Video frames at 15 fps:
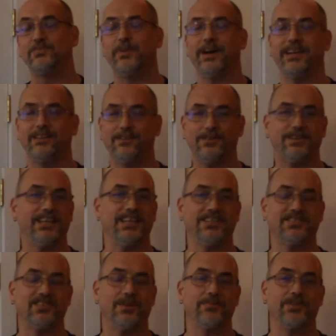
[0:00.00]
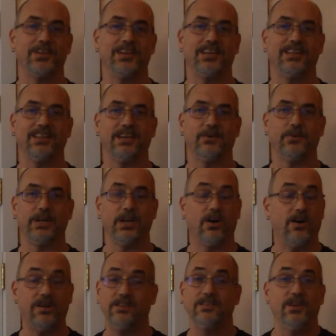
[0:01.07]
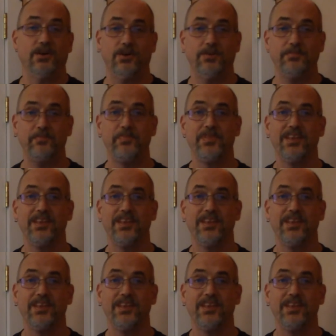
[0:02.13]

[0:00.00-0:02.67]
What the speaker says: by looking at something that we all know